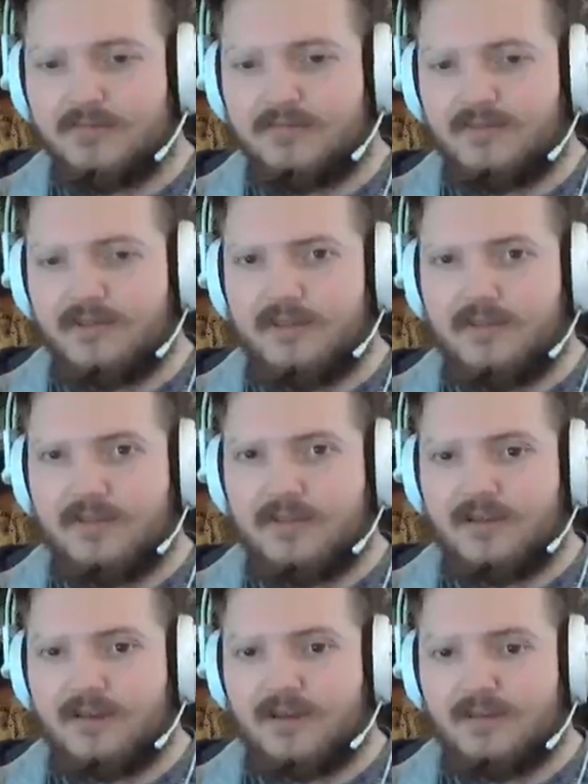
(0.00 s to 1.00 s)
please
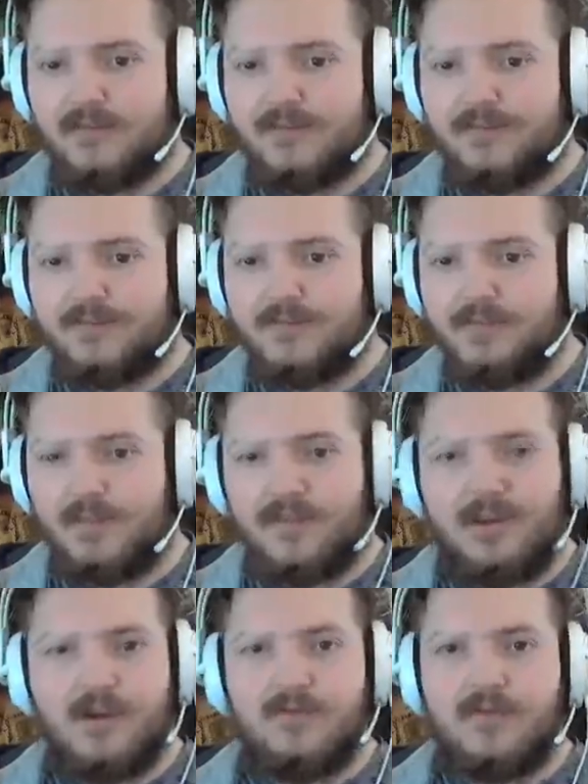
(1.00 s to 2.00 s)
let me
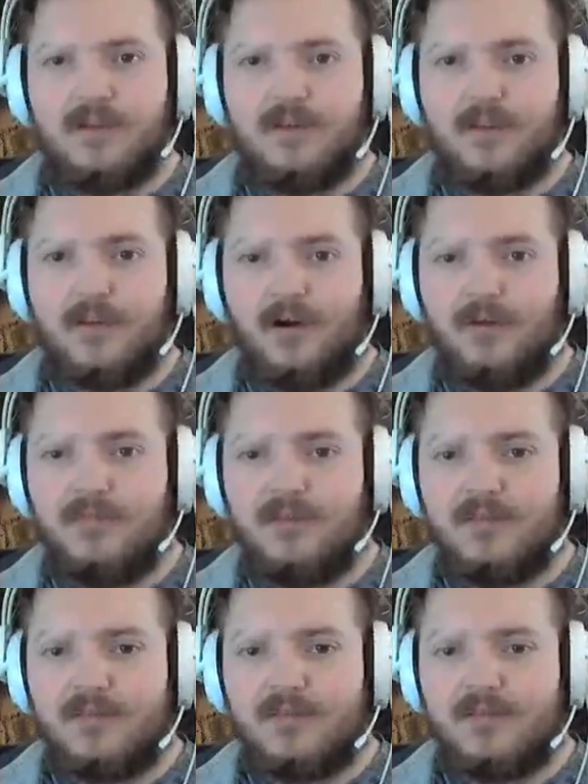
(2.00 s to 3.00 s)
know down in the comments.